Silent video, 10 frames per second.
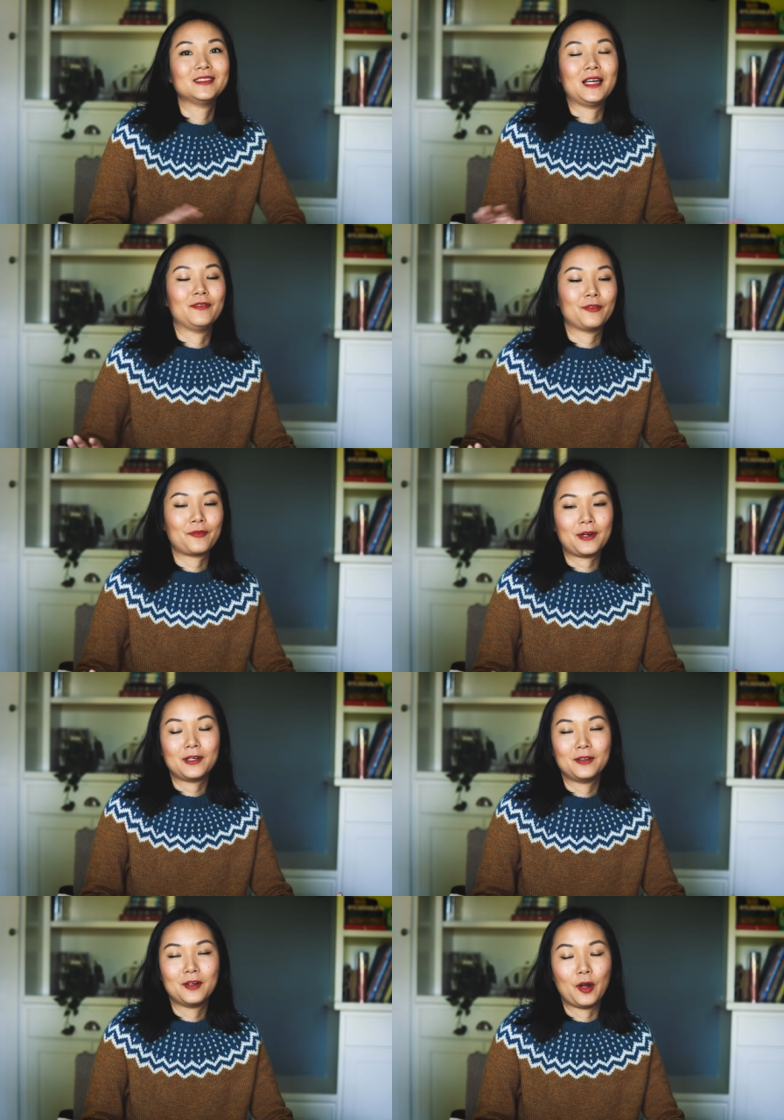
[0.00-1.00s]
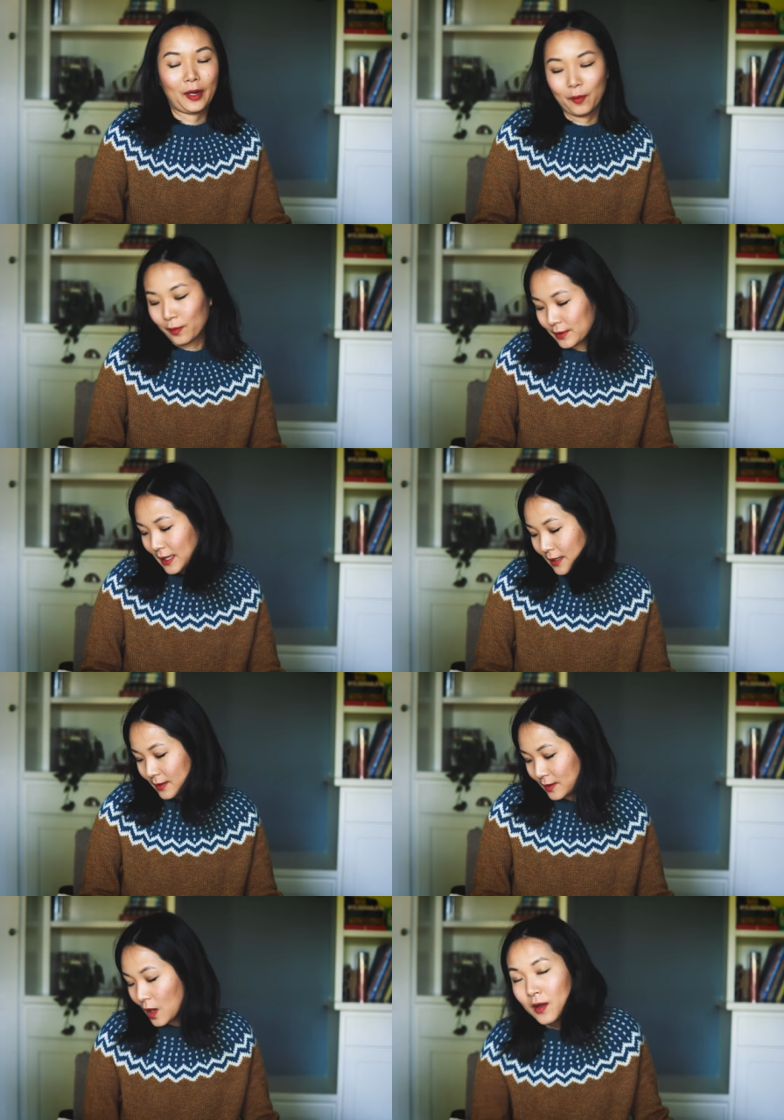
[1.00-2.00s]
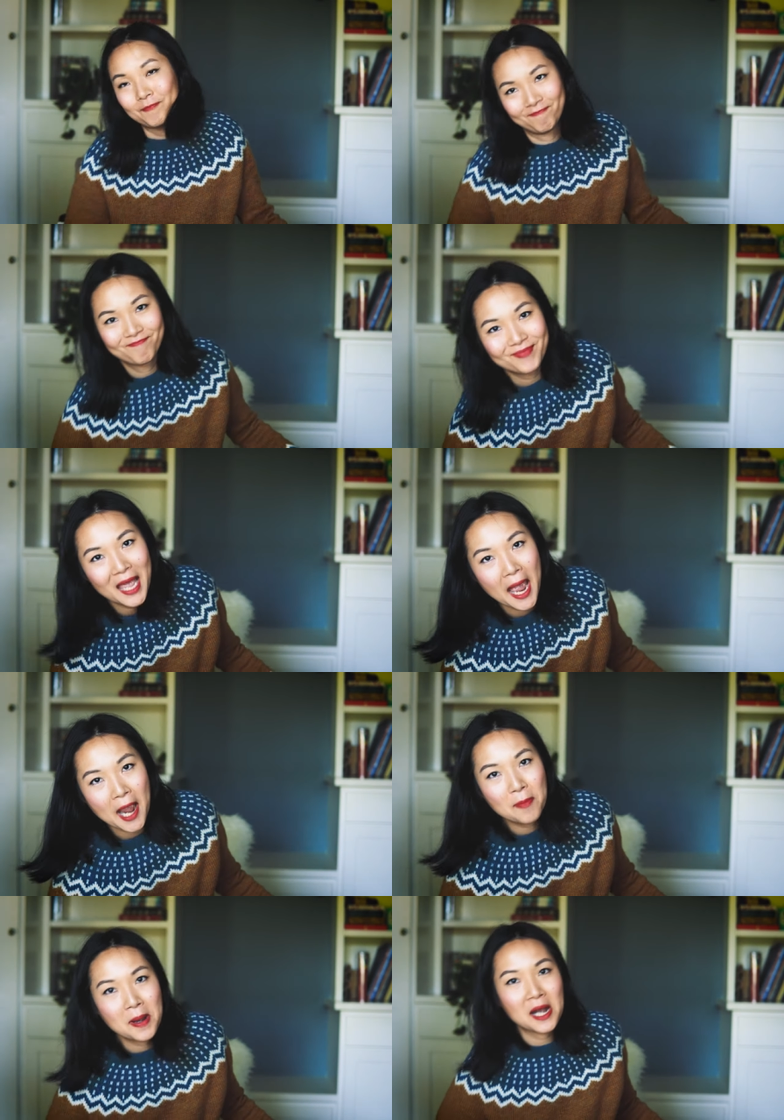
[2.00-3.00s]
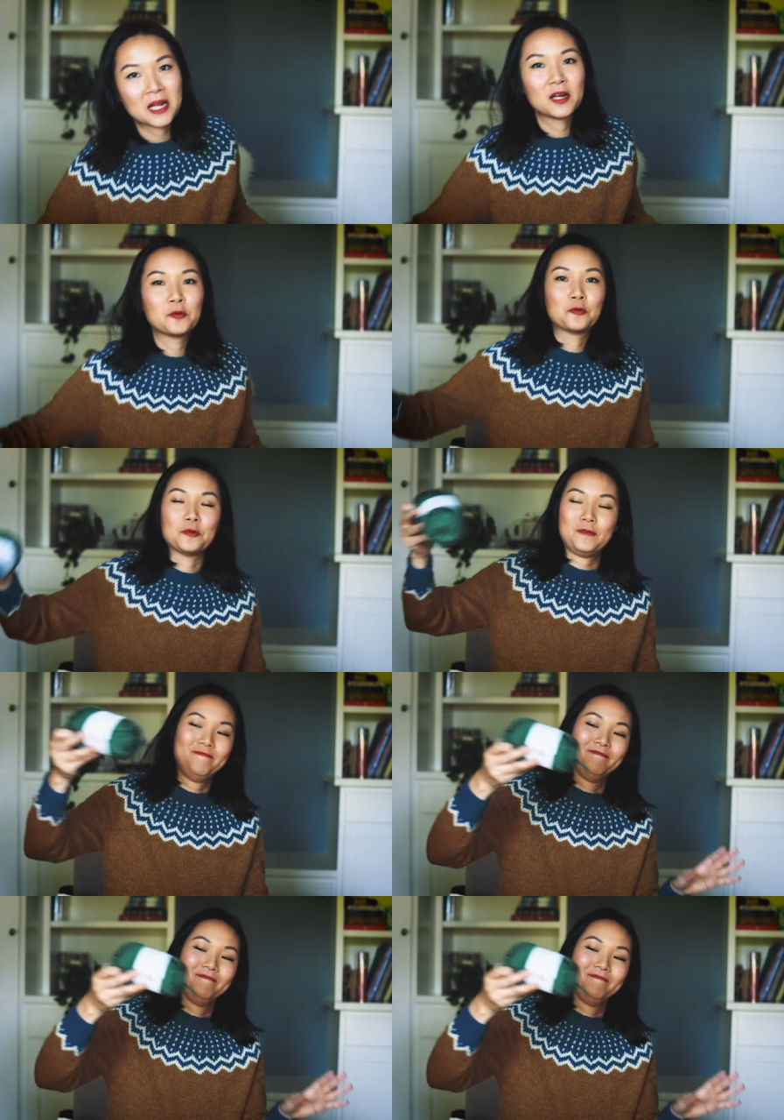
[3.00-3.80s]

everywhere. Okay, where was I? Alpaca wool.